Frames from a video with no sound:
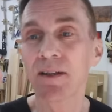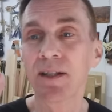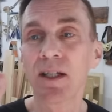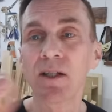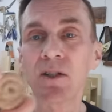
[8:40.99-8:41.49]

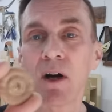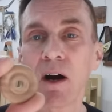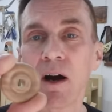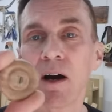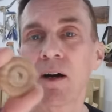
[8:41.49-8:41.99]
These
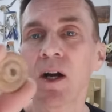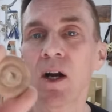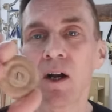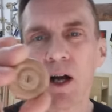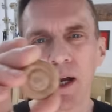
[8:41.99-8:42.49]
are
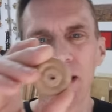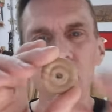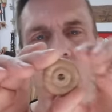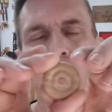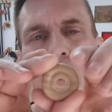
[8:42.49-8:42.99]
uh,
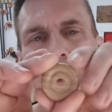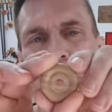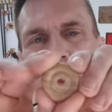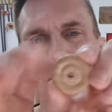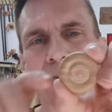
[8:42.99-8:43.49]
inch and a quarter
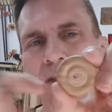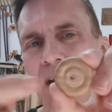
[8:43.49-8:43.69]
wheels.